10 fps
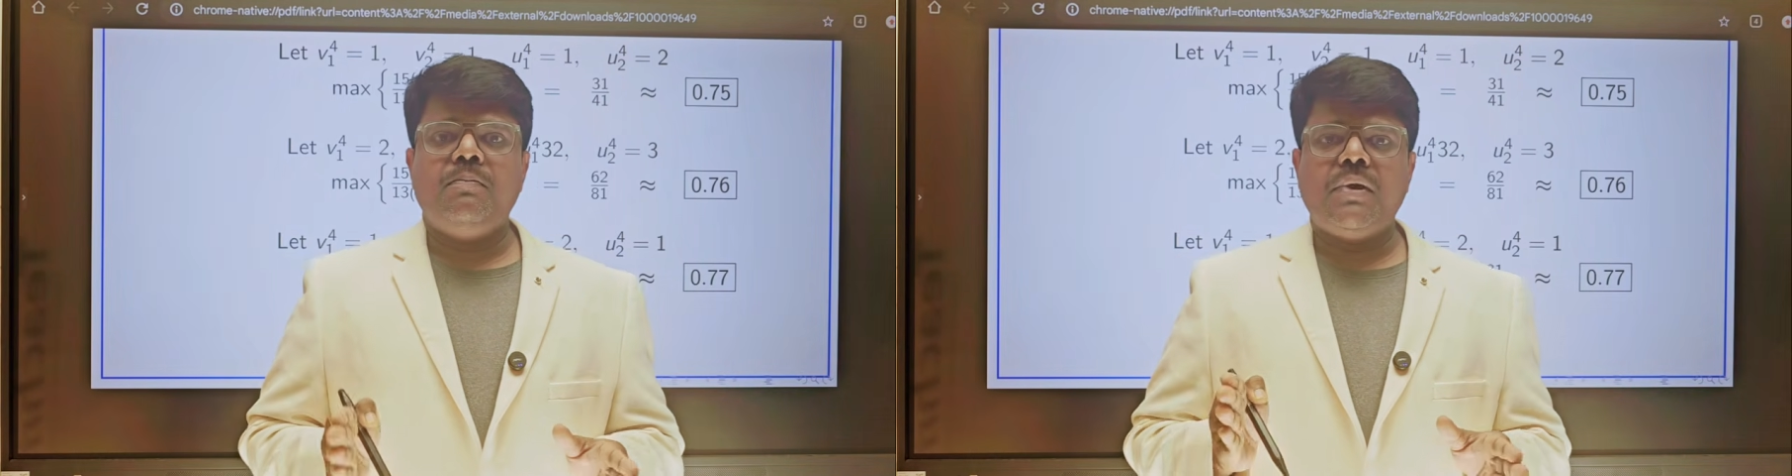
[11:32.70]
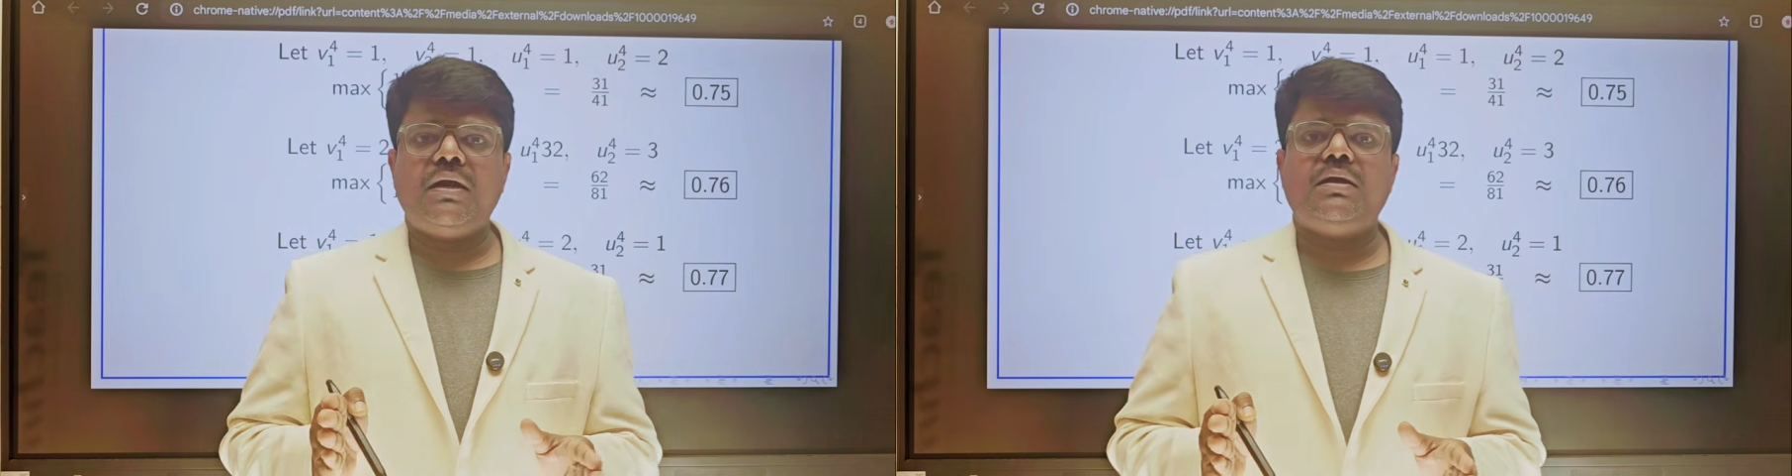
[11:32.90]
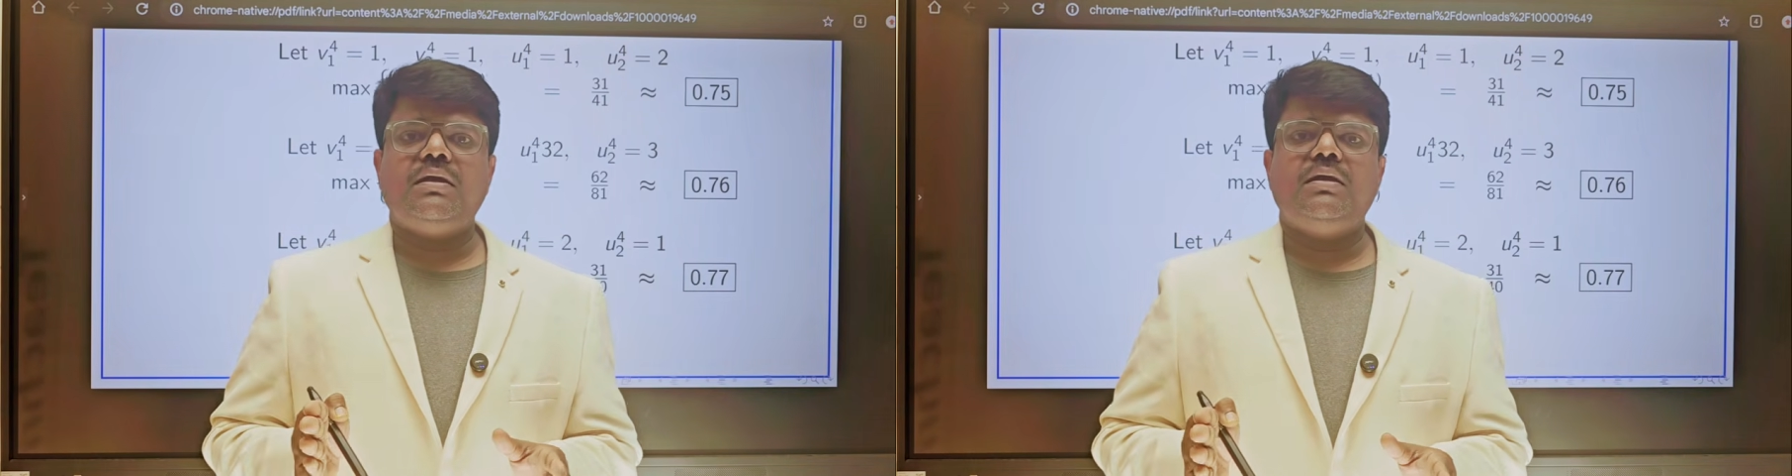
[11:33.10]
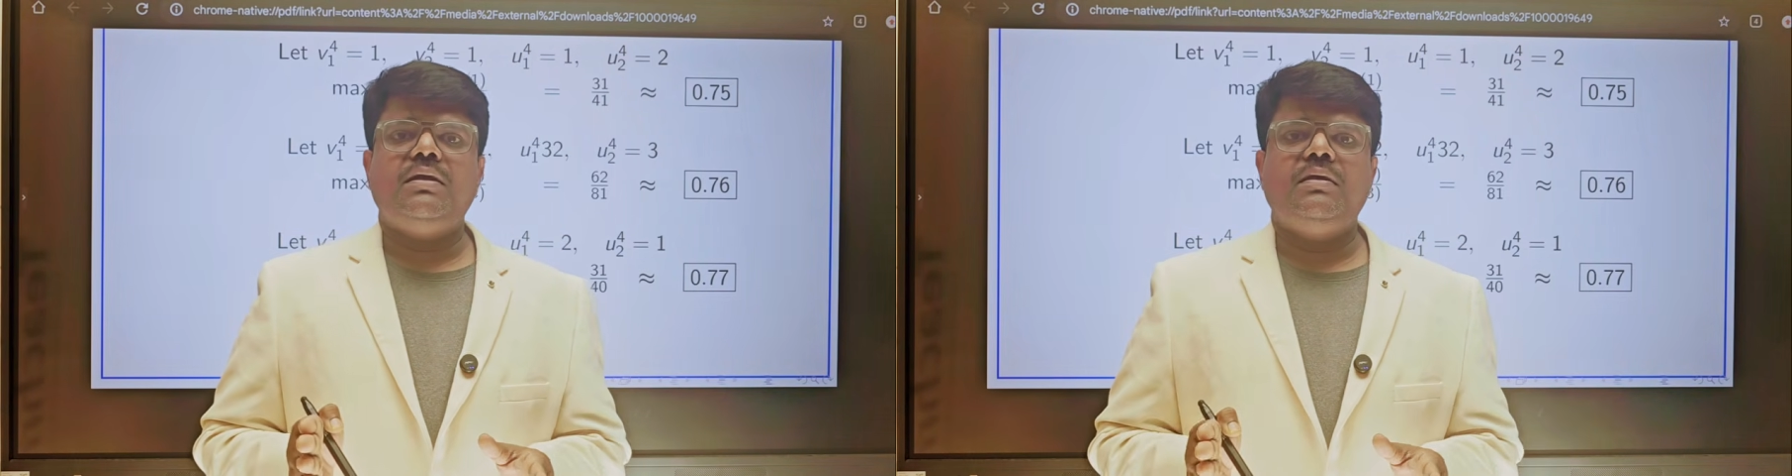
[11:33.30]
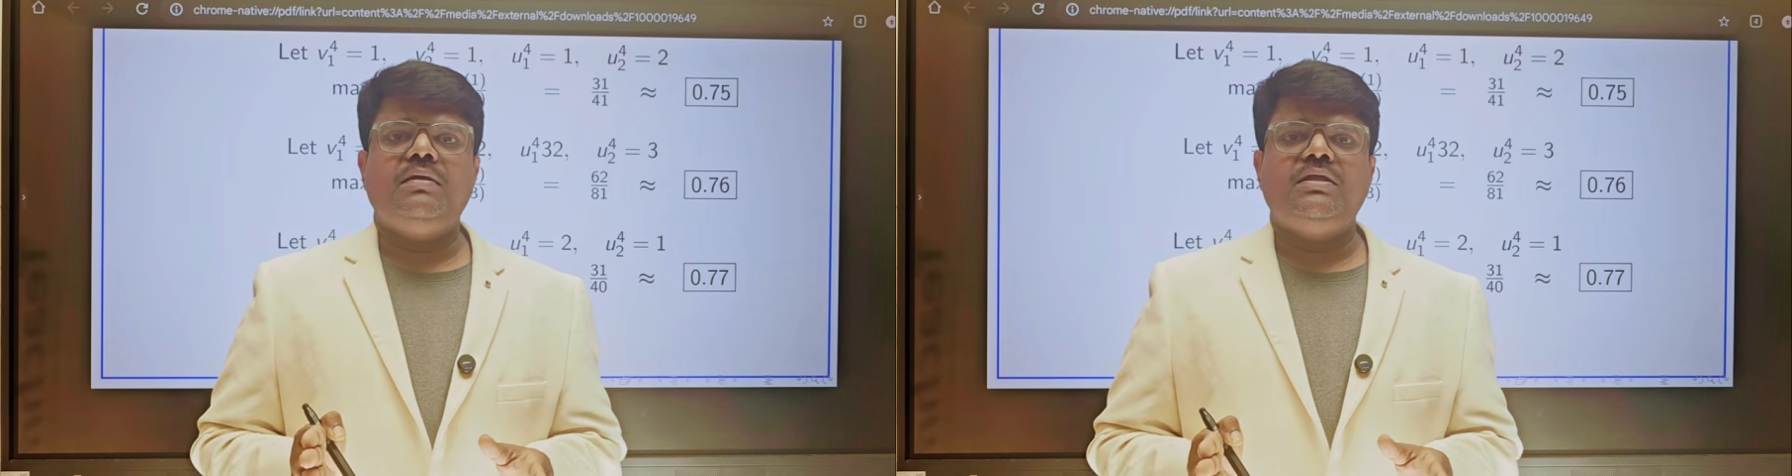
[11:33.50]
but
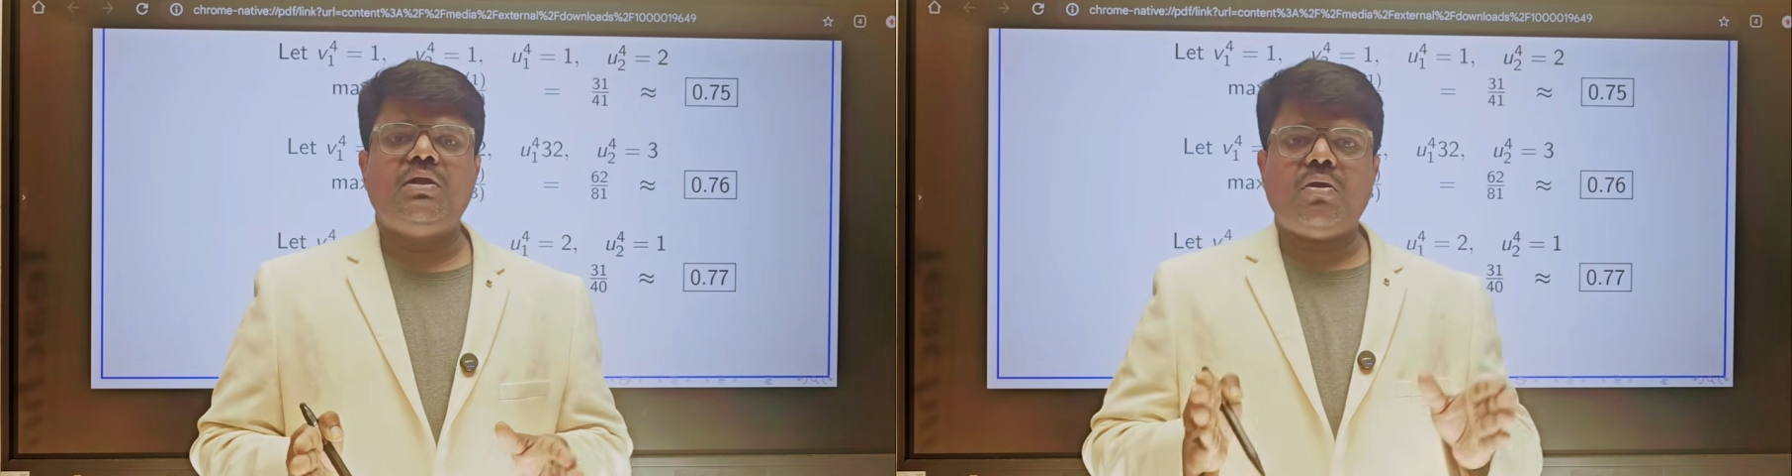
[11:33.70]
the